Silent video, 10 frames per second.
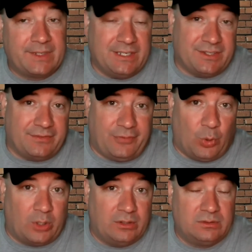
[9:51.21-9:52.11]
Is it
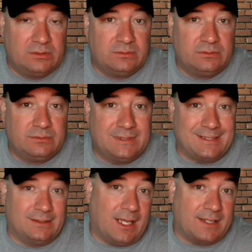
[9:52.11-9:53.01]
four? Is
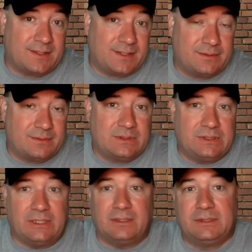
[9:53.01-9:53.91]
it less?
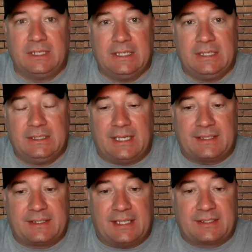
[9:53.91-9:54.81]
You know,
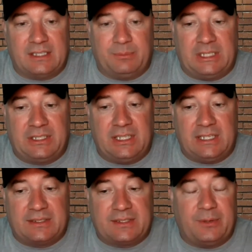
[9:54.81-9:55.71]
that's going to be
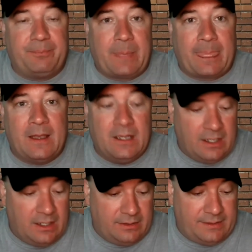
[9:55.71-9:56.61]
key. So
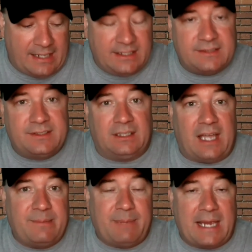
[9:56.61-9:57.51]
that is the
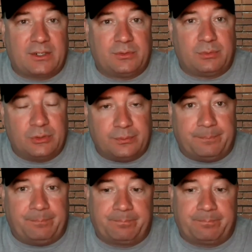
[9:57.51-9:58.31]
linebacker room.